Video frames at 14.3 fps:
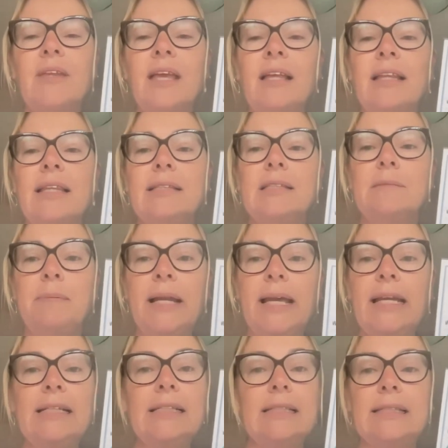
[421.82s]
the
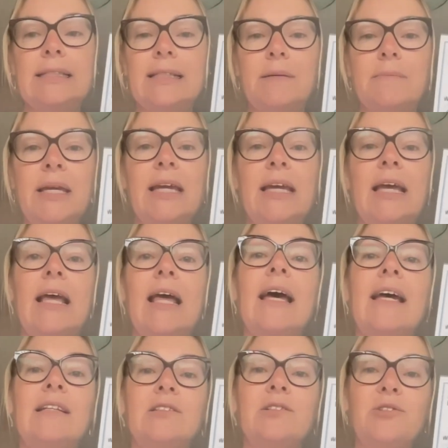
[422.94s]
spleen and stomach,
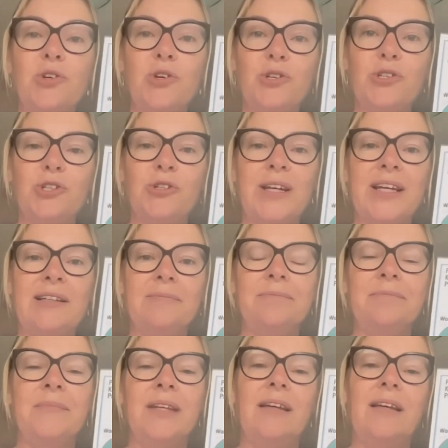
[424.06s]
and nurturing.
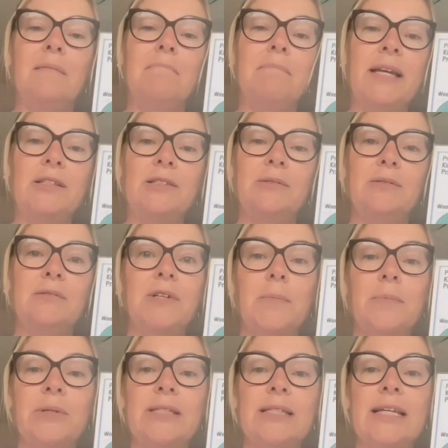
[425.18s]
Metal
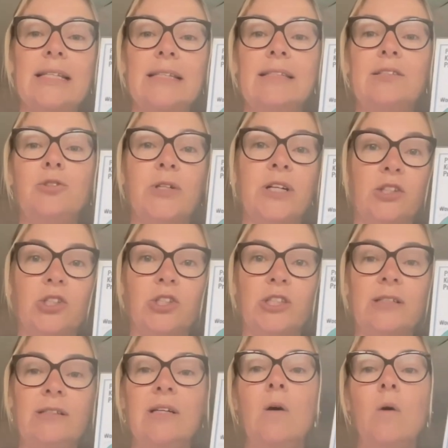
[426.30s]
represents
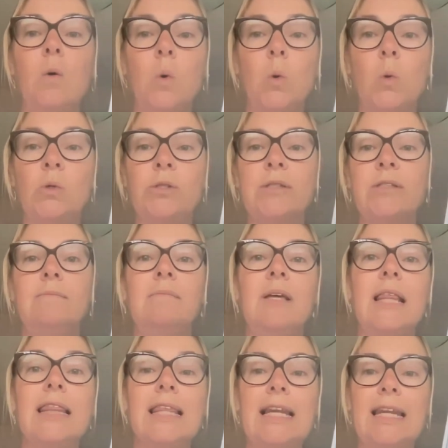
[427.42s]
structure, autumn,
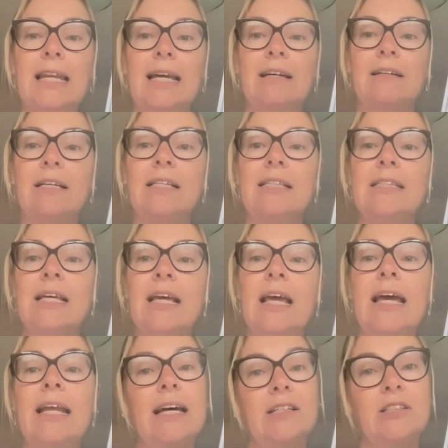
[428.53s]
the lungs
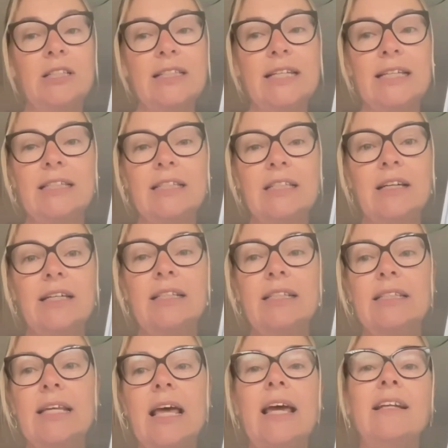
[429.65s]
and large
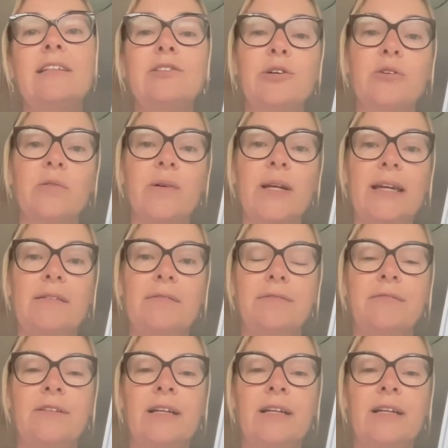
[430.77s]
intestines, and grief.